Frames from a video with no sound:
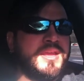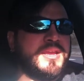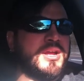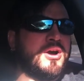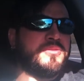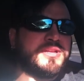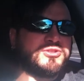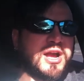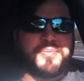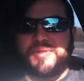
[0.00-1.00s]
you know, and they
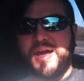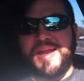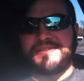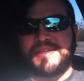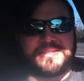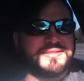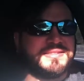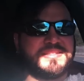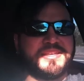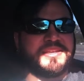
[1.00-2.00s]
drop lines like the
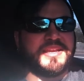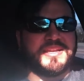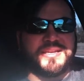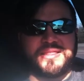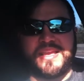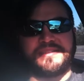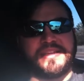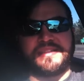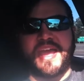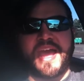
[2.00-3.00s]
Sicilian and things
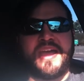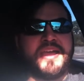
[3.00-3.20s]
like that.